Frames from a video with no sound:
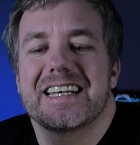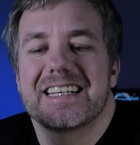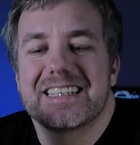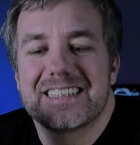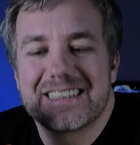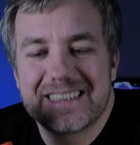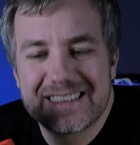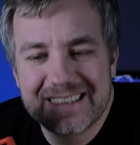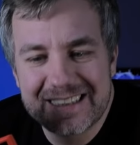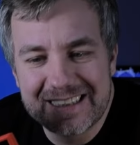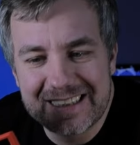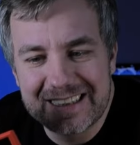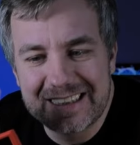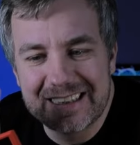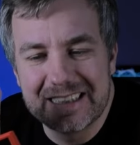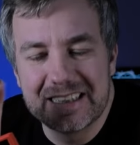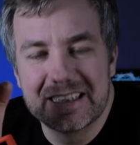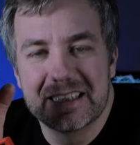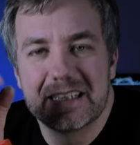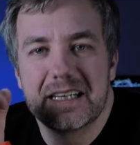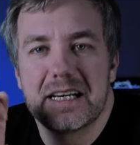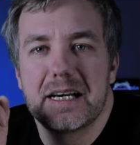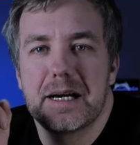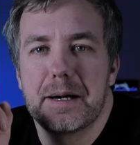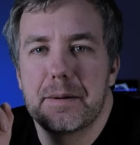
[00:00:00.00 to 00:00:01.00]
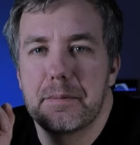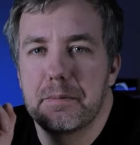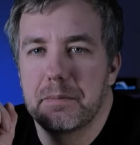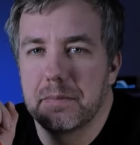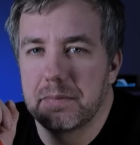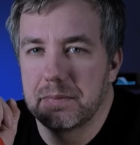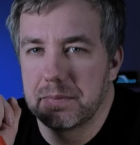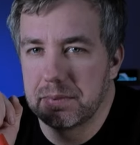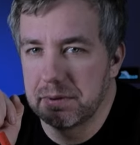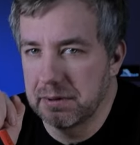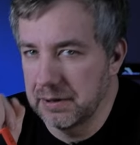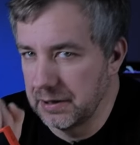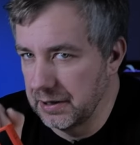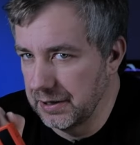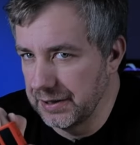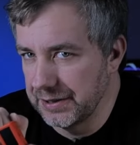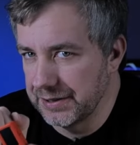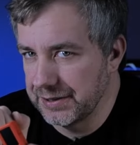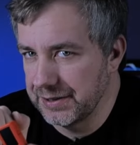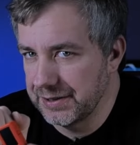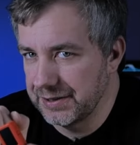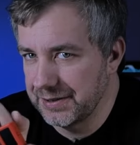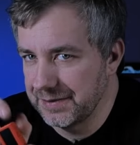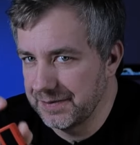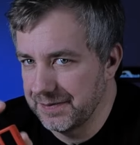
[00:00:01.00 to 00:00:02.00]
C
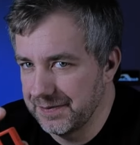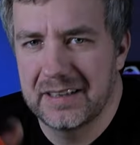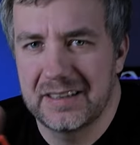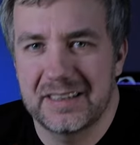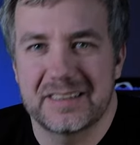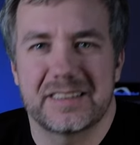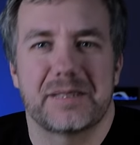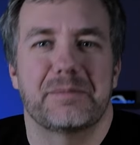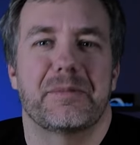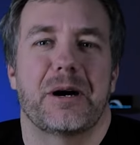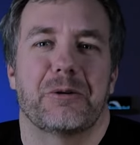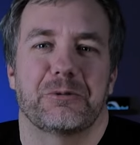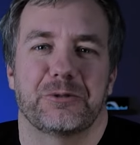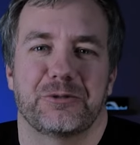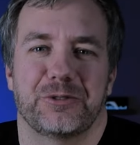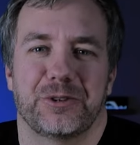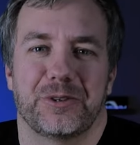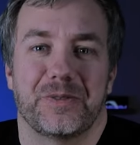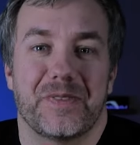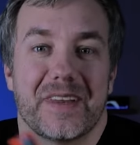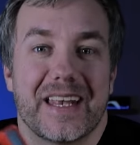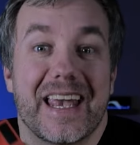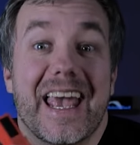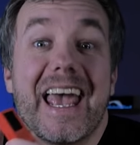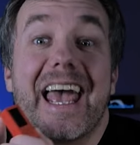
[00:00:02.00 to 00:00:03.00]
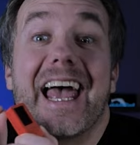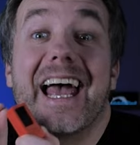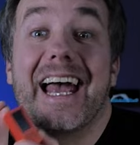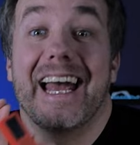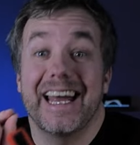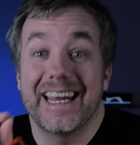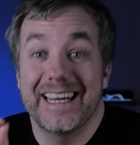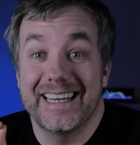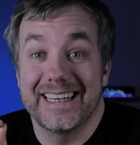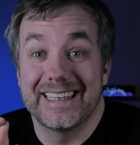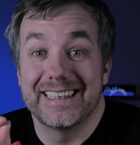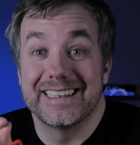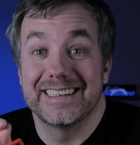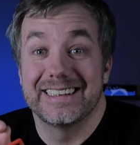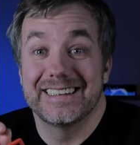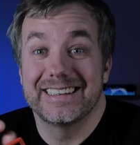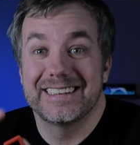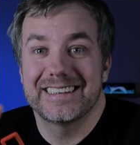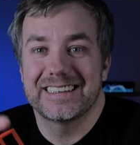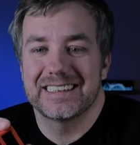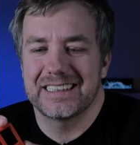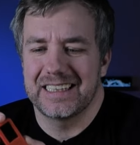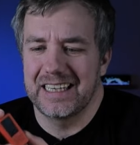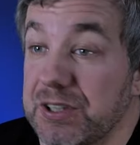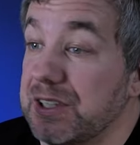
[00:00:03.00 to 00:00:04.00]
Plus. That's a mouthful. And
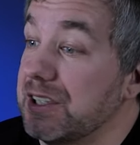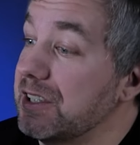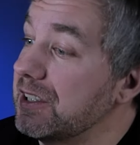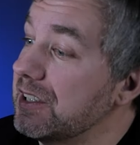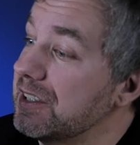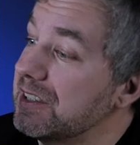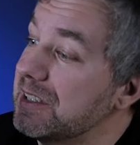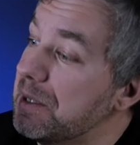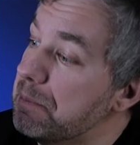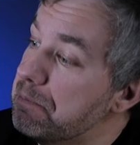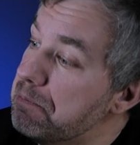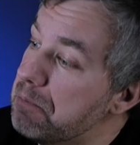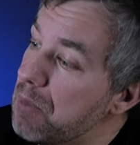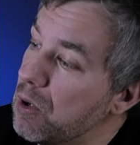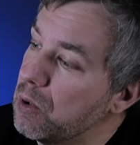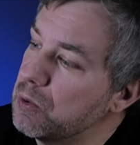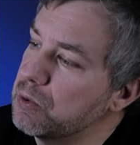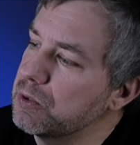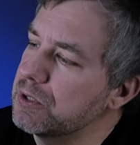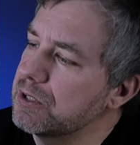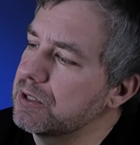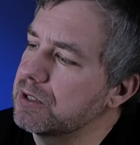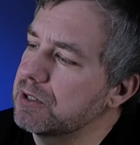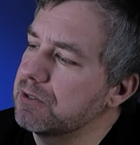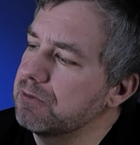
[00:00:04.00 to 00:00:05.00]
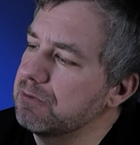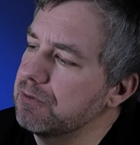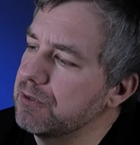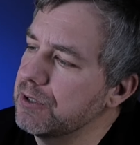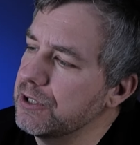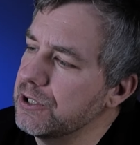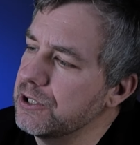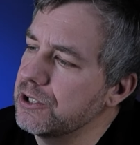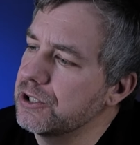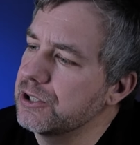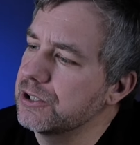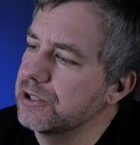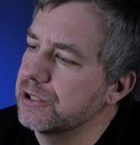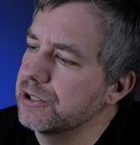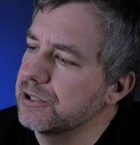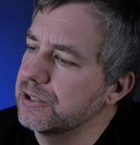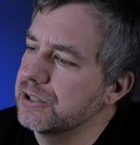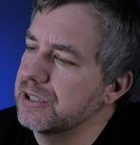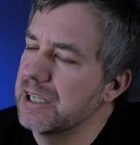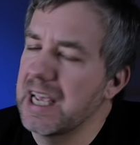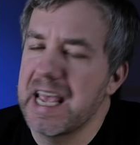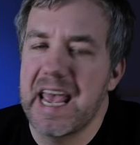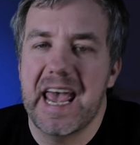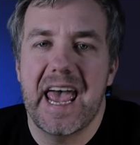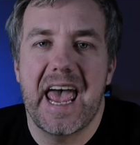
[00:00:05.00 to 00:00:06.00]
this is the most featured
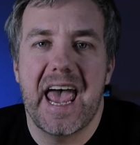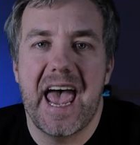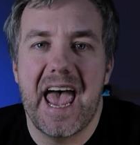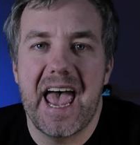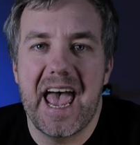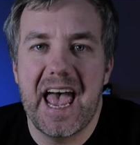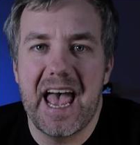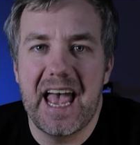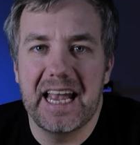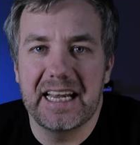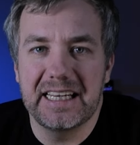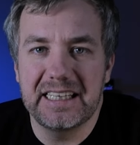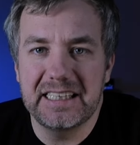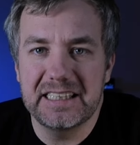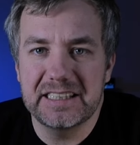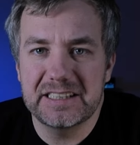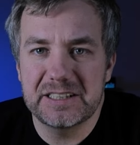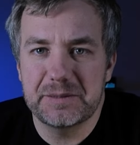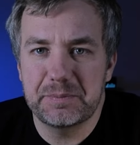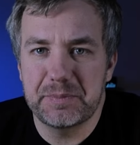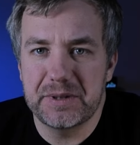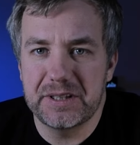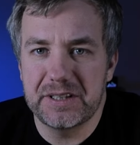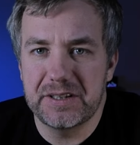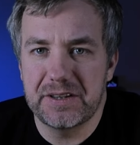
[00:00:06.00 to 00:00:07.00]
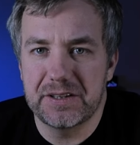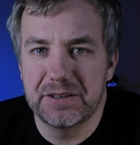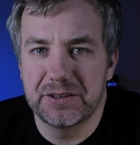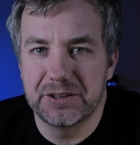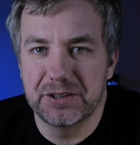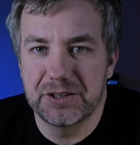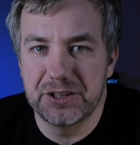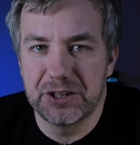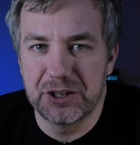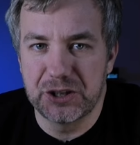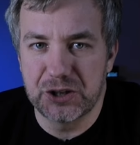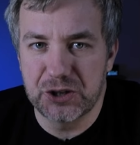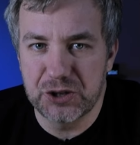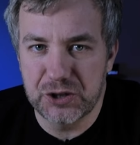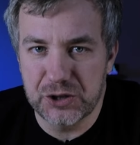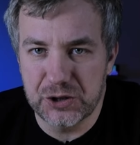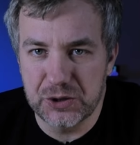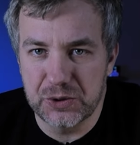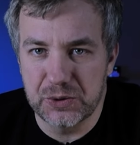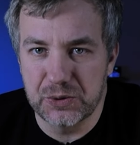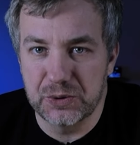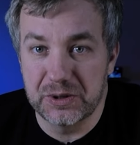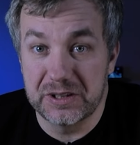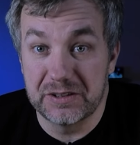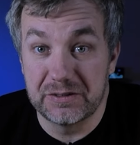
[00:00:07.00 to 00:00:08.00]

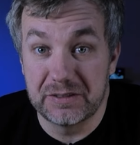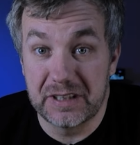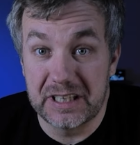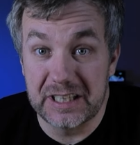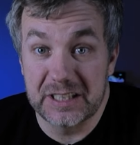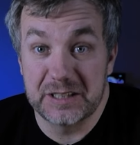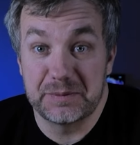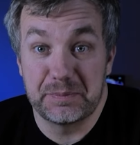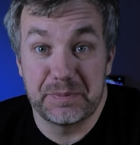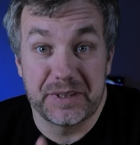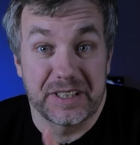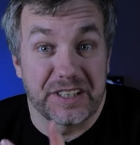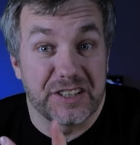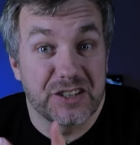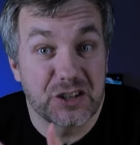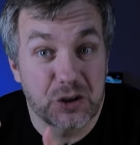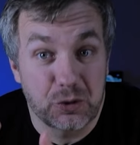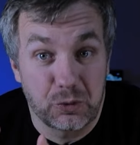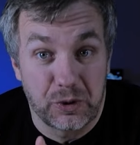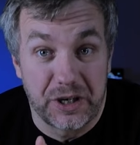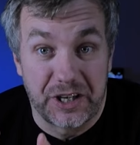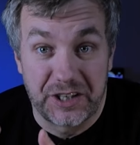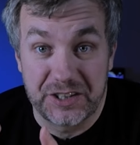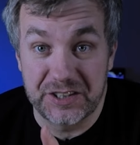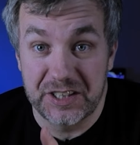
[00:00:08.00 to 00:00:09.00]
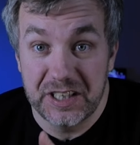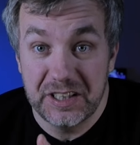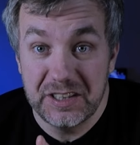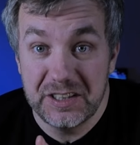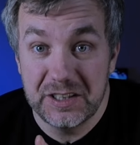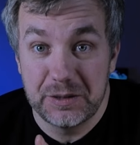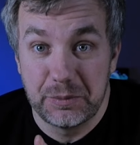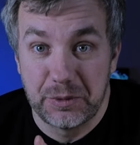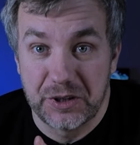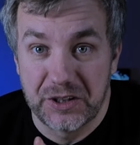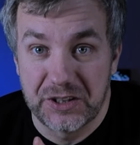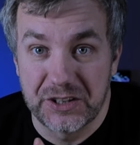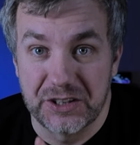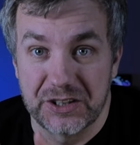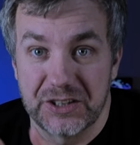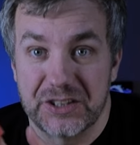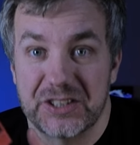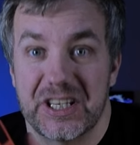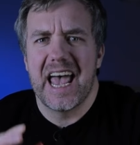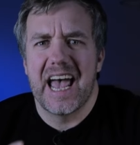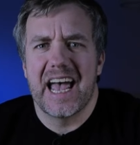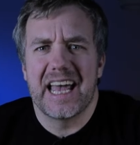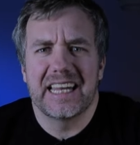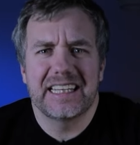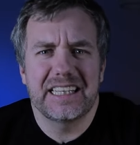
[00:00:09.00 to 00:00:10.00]
ESP32 device per square centimeters,
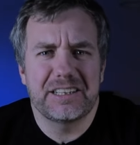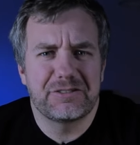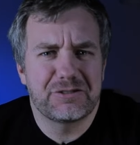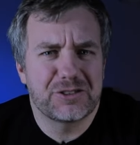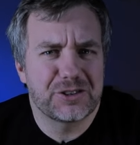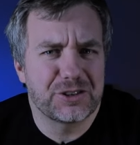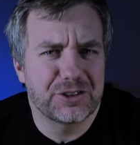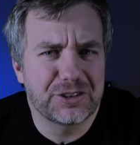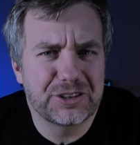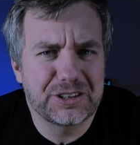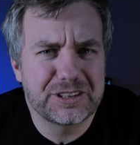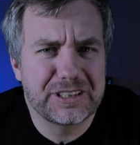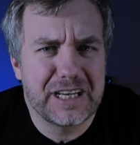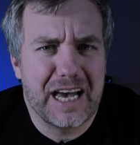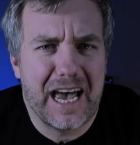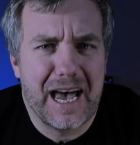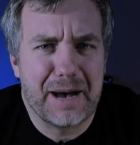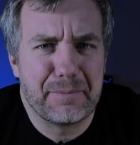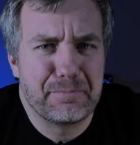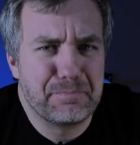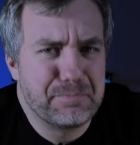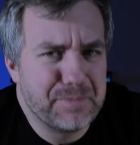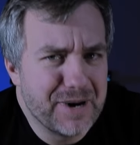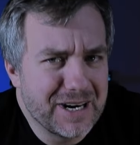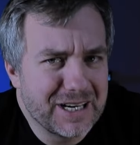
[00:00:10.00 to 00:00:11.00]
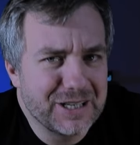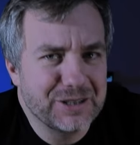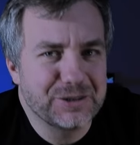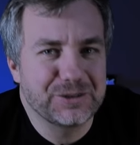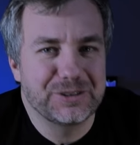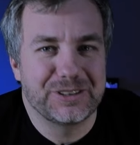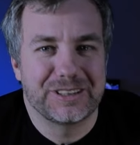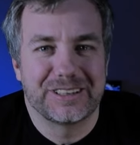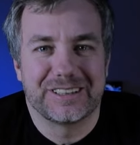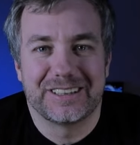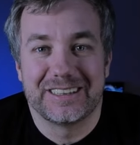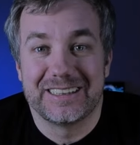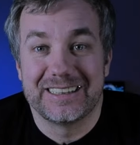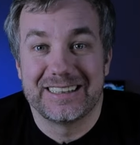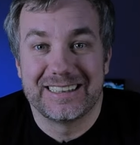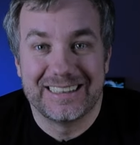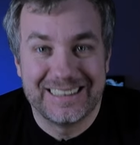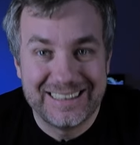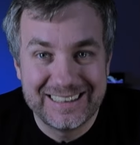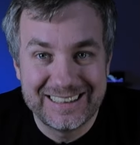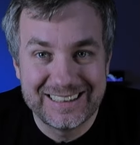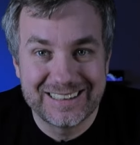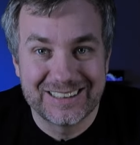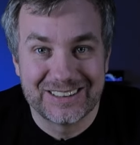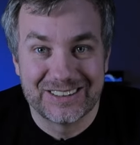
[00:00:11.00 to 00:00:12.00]
and I've talked about it in
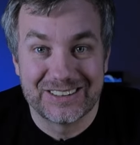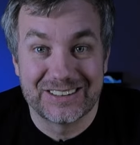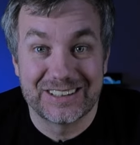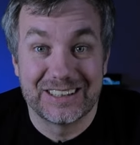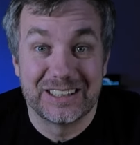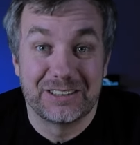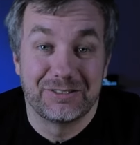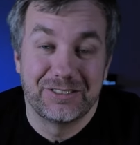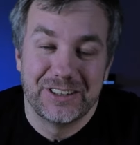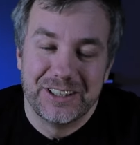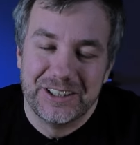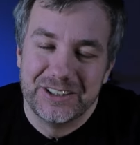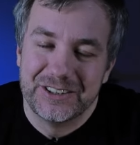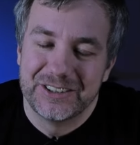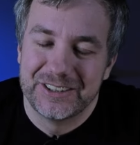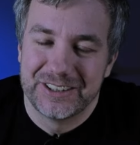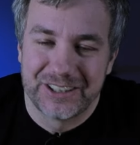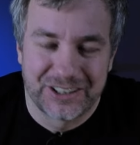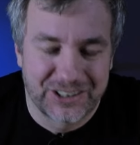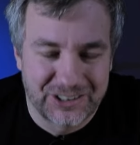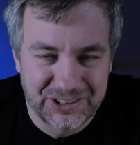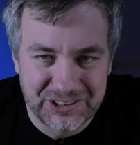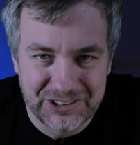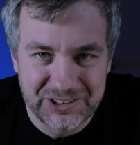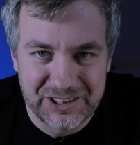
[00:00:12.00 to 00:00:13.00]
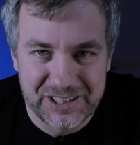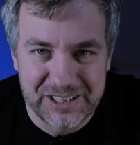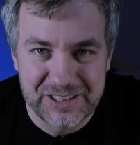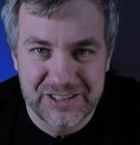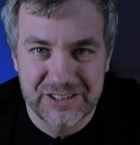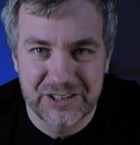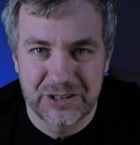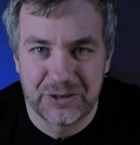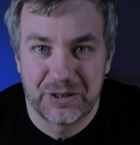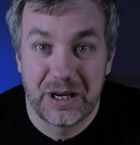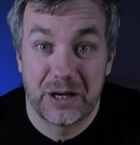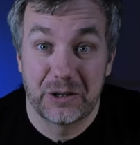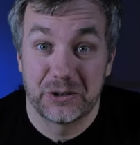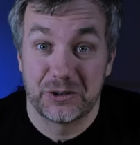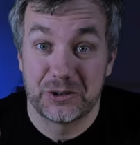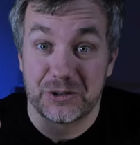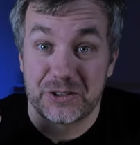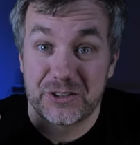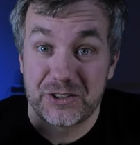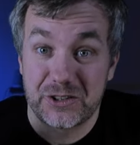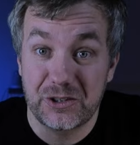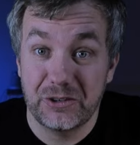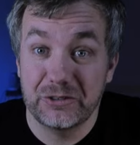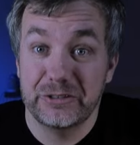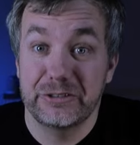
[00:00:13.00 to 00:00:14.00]
details in the video in the corner, so I'll
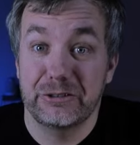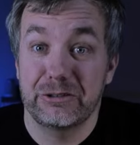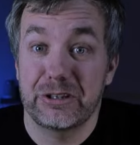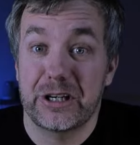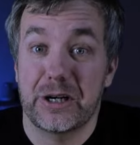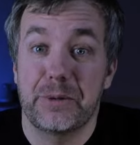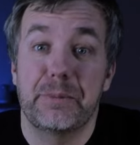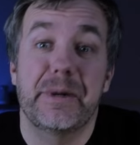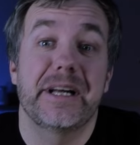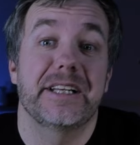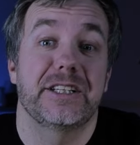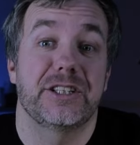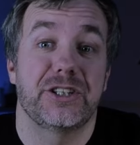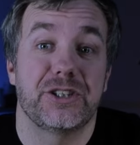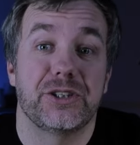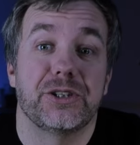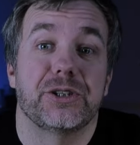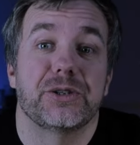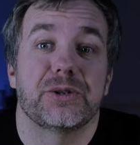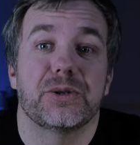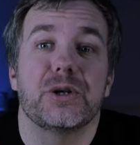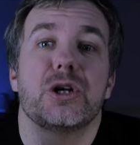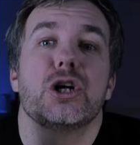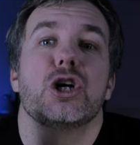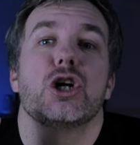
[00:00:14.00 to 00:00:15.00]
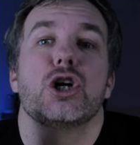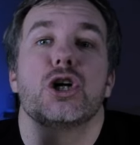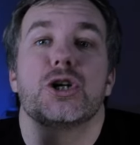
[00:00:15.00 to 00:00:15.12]
strongly recommend you